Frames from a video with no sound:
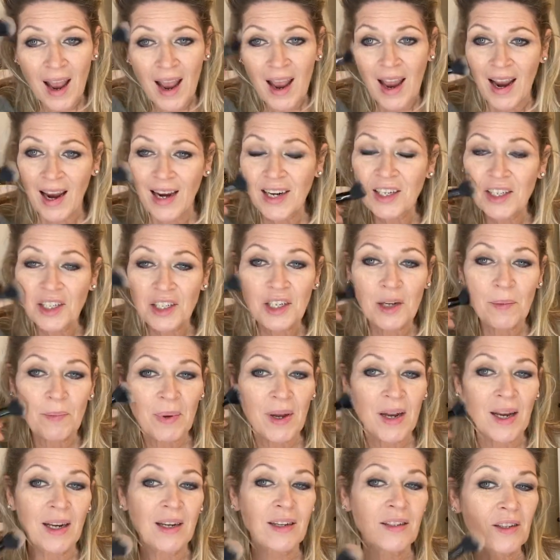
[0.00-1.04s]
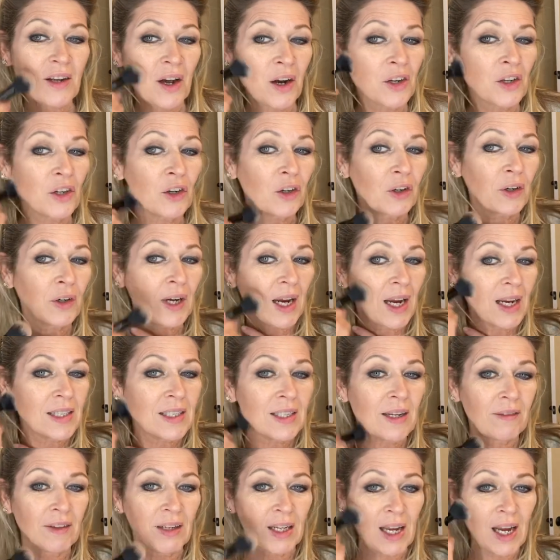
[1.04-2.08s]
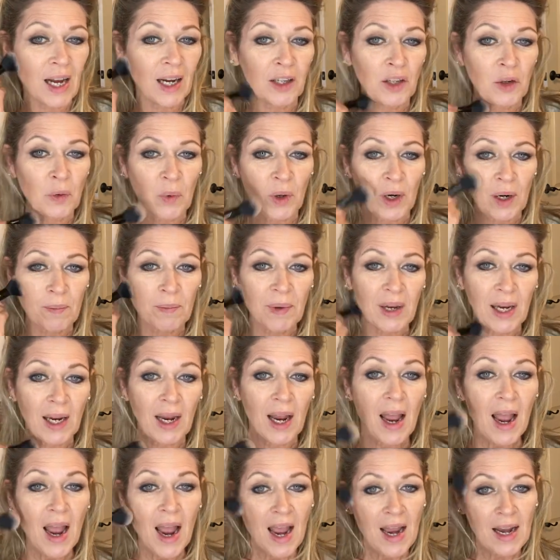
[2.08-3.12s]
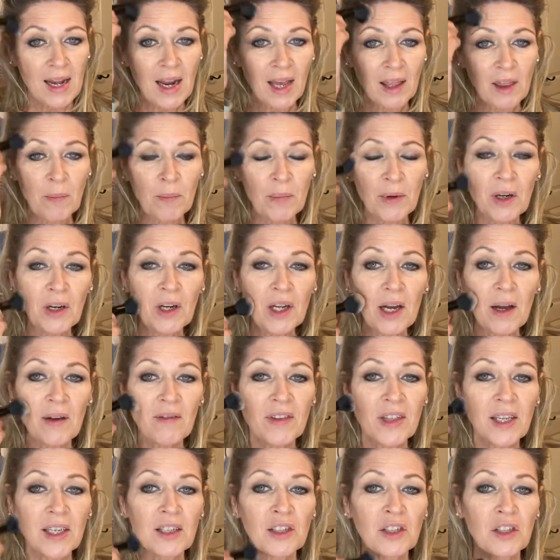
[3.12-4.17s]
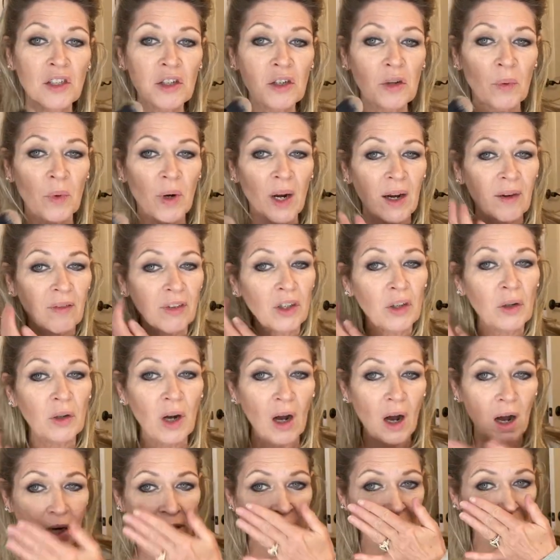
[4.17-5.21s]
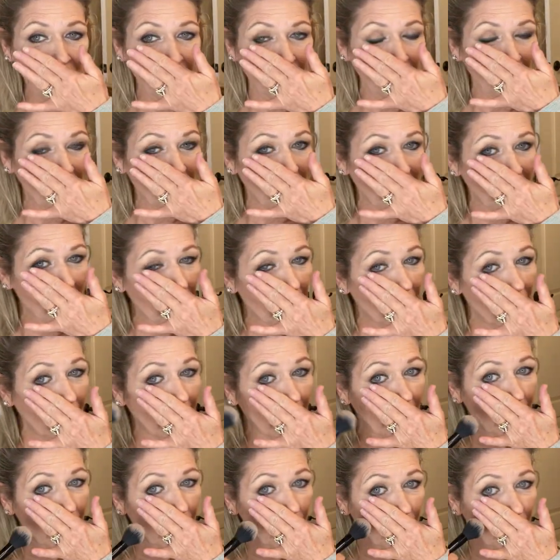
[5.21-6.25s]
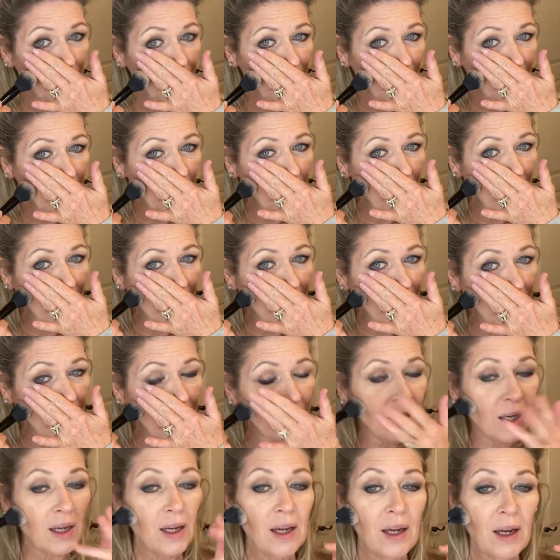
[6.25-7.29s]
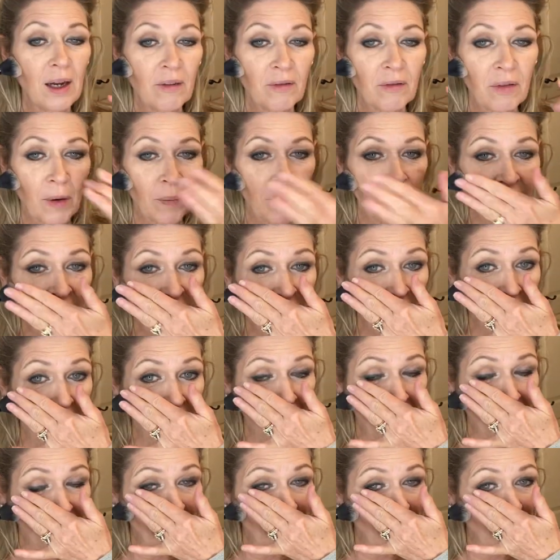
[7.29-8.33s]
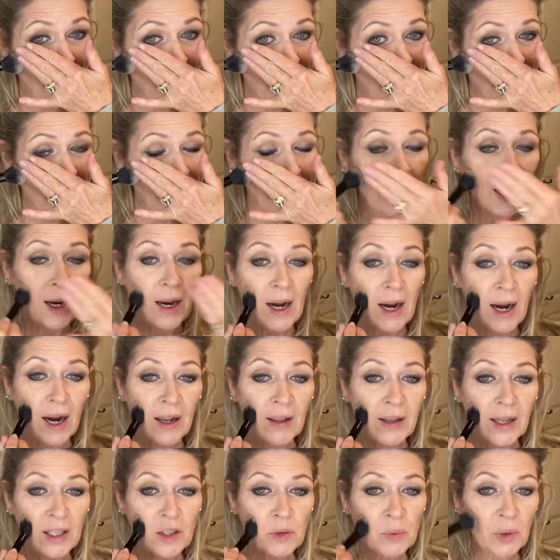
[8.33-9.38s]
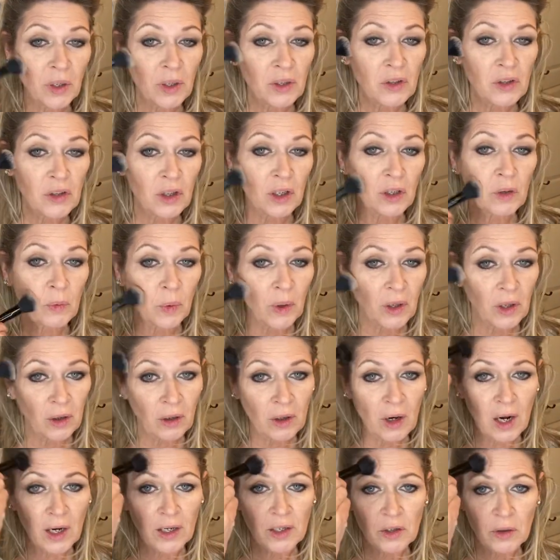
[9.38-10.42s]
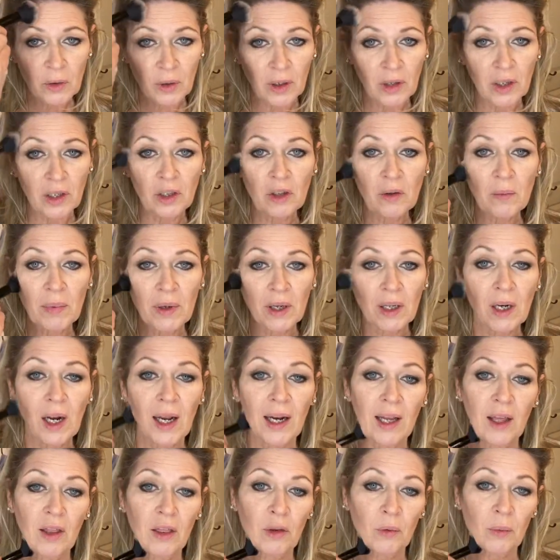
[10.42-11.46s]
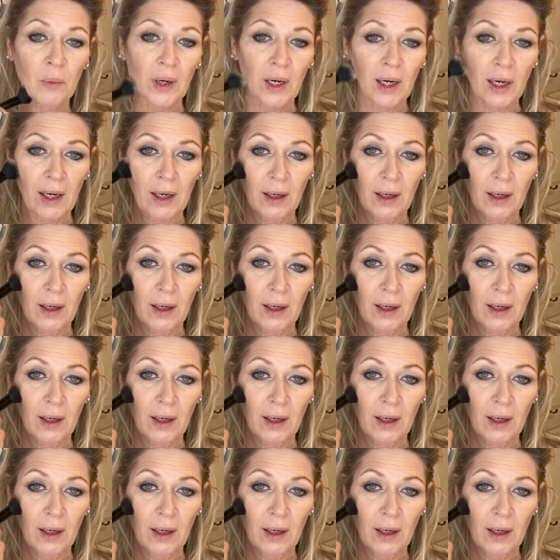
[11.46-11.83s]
It just depends on your creativity, how you want to be. Now, the beauty of this too, whenever you contour, you want to do like a 3-finger method from the soft of your eye, and that's where you start with your contour, and then you build like a 3,